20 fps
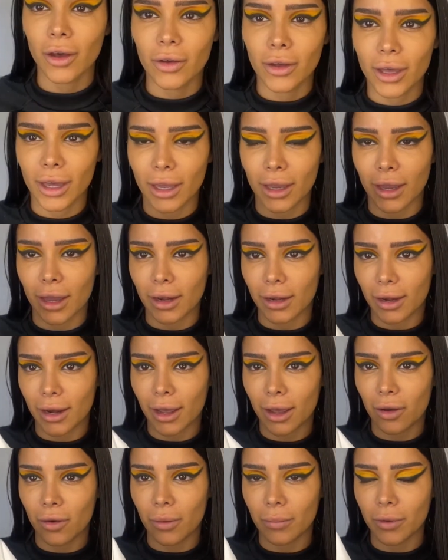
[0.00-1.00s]
Okay, and
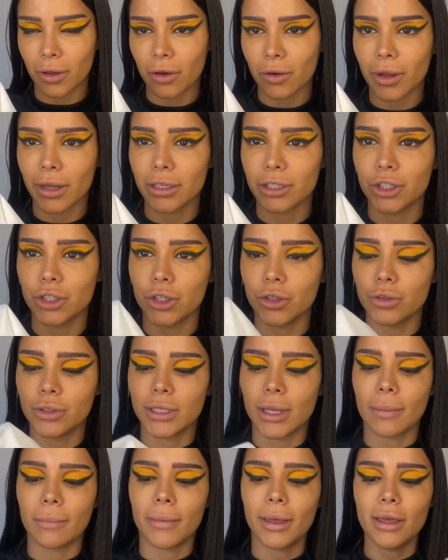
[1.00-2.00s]
now I'm going to use a
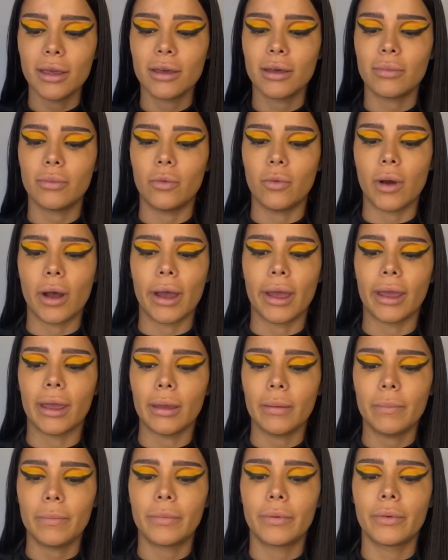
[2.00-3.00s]
makeup
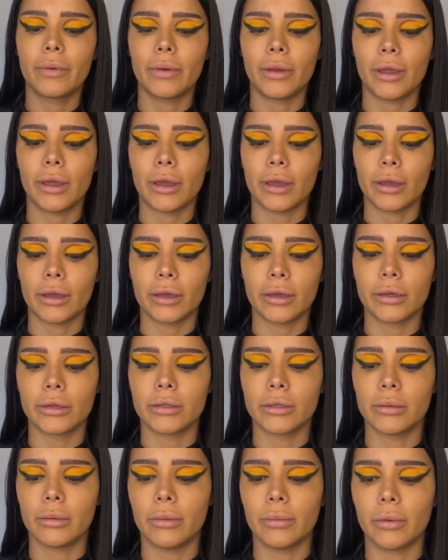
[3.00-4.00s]
wipe,
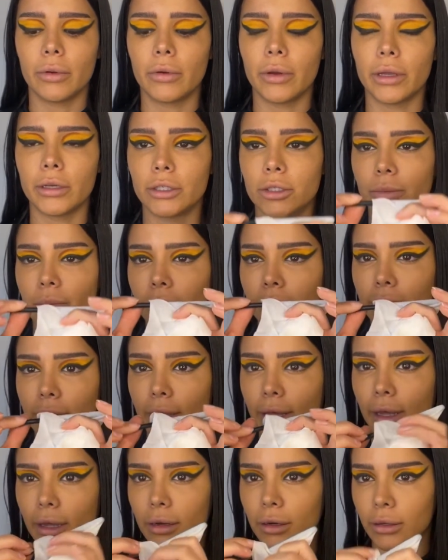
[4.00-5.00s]
and I'm going to put
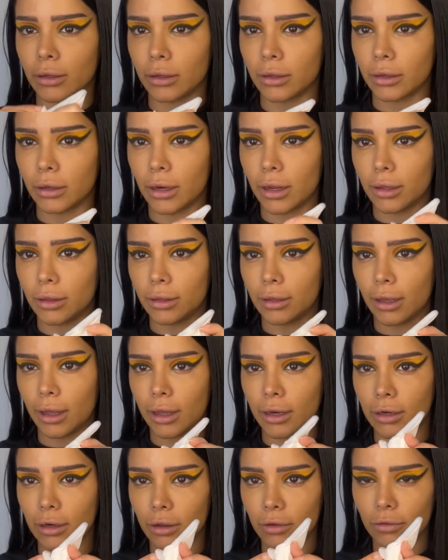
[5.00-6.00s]
that on the
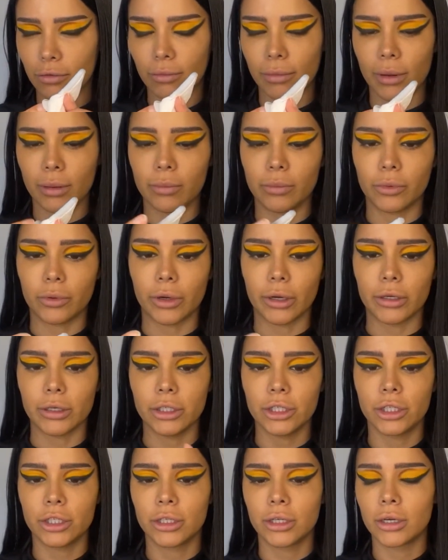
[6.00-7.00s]
end of my
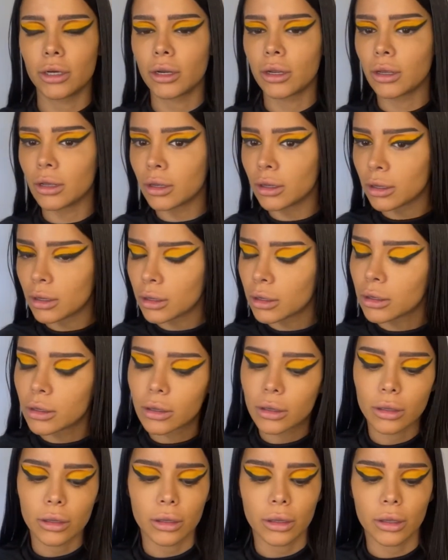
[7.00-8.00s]
brush,
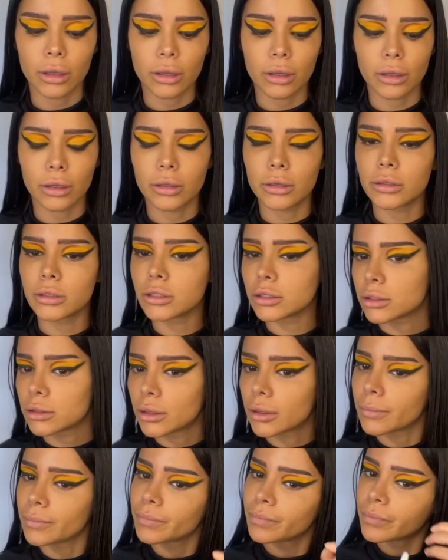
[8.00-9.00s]
and
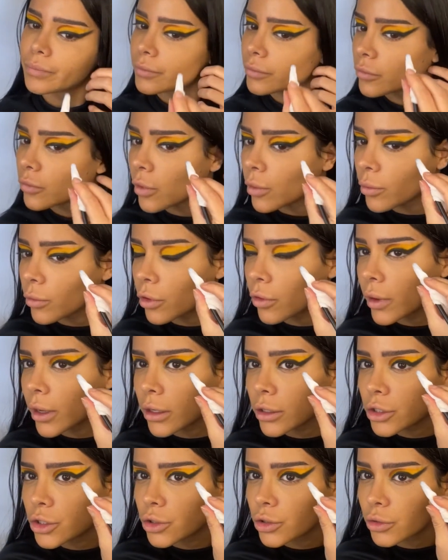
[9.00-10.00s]
I'm going
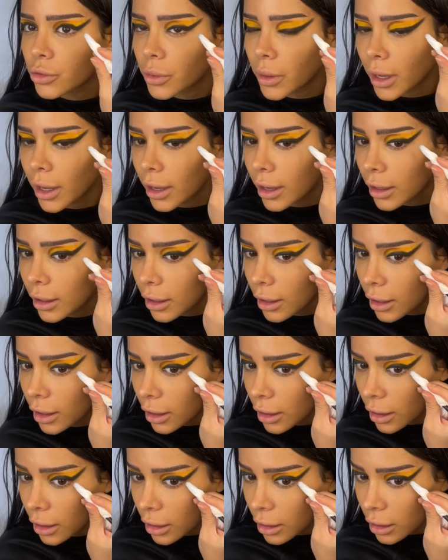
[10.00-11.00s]
to create
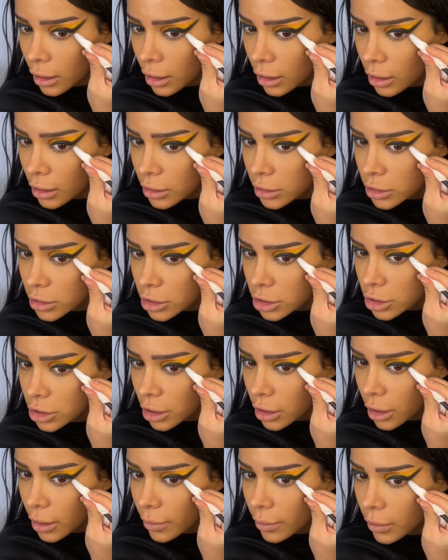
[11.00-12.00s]
a
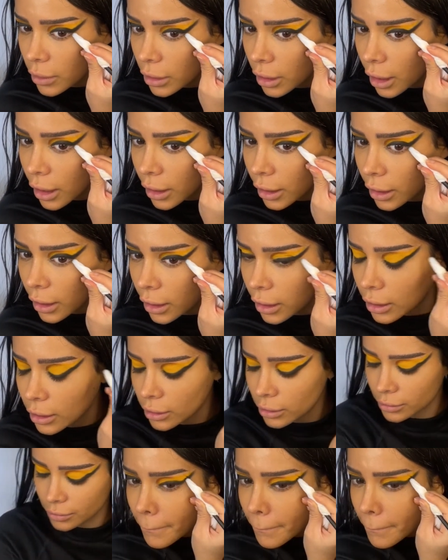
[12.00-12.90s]
sharp line.